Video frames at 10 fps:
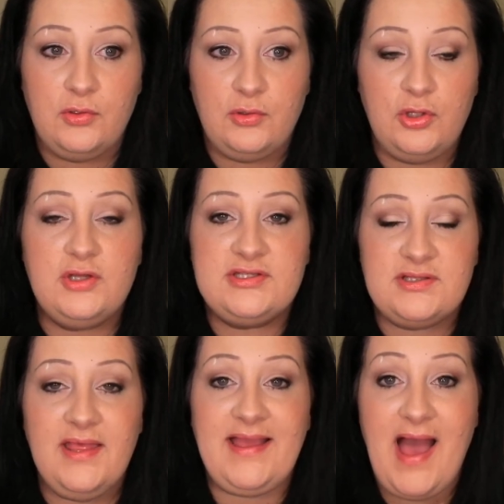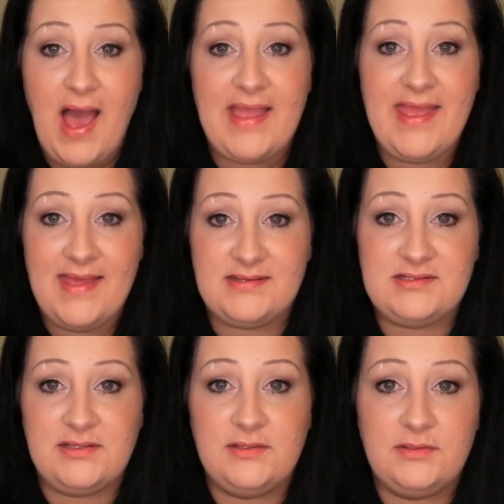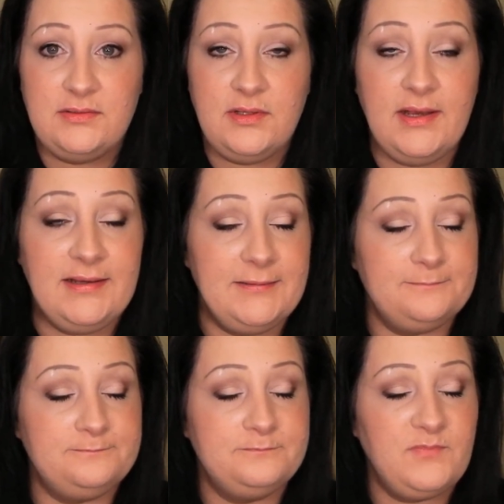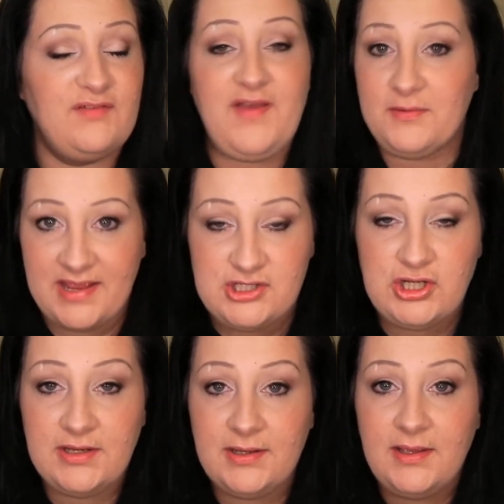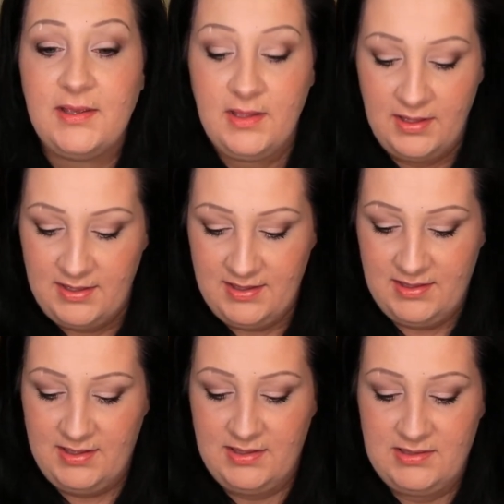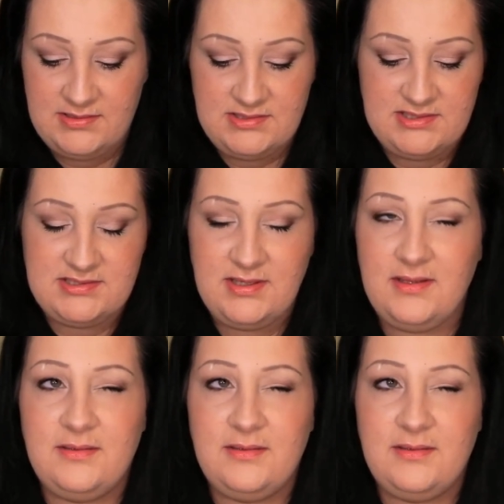Looks like a high-end foundation. It is